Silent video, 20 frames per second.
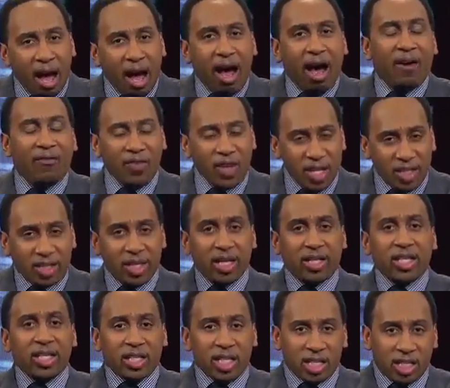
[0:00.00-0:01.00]
obvious that
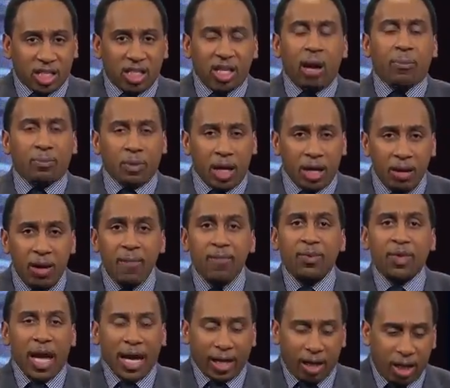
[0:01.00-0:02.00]
this is something
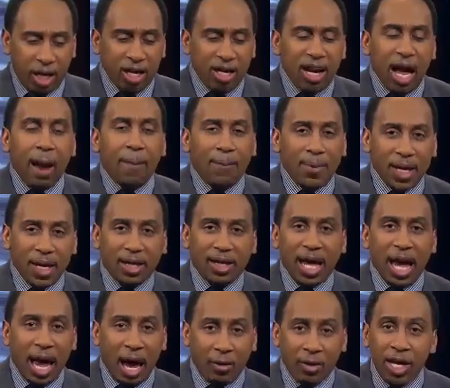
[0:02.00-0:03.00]
that could not be
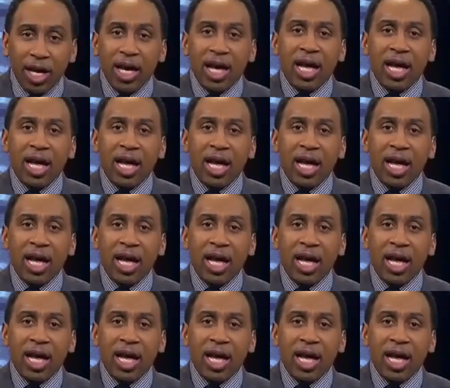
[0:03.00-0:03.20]
allowed.